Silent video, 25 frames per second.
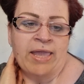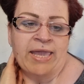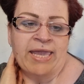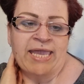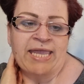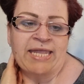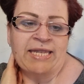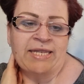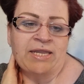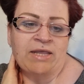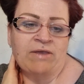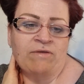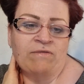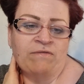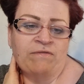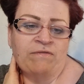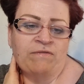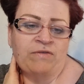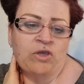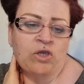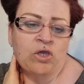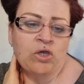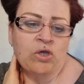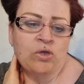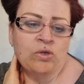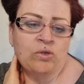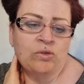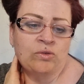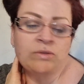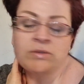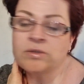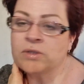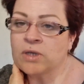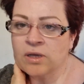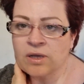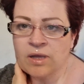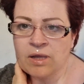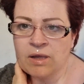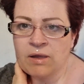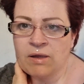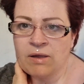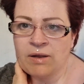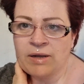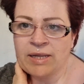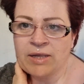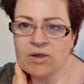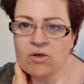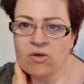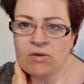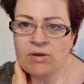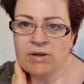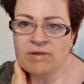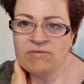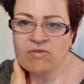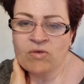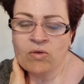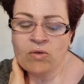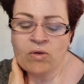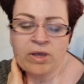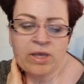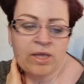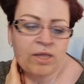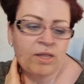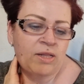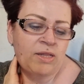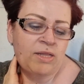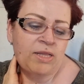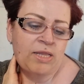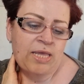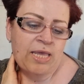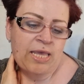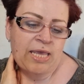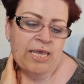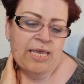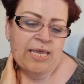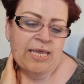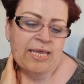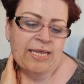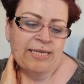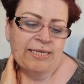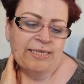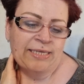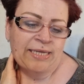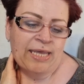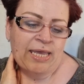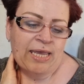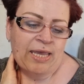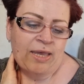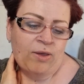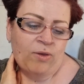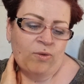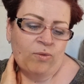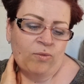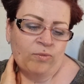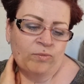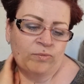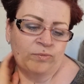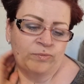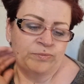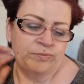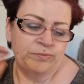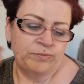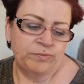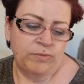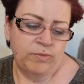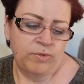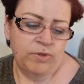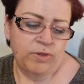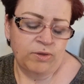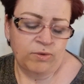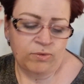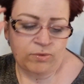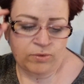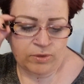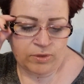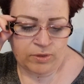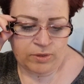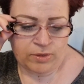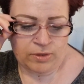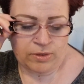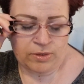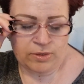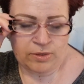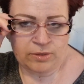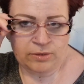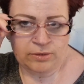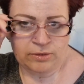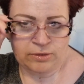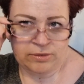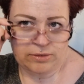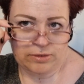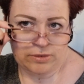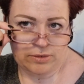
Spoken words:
infused garlic olive oil. Now, you could